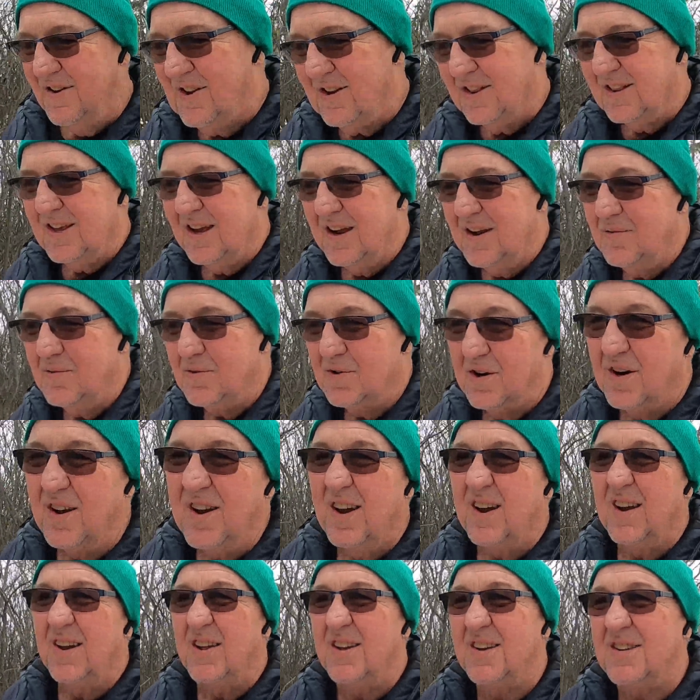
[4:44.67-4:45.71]
think they
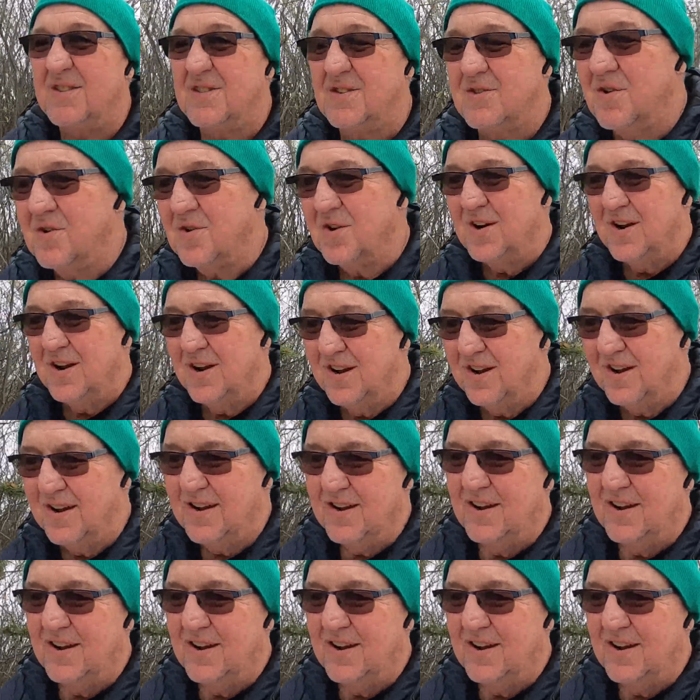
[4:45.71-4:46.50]
scored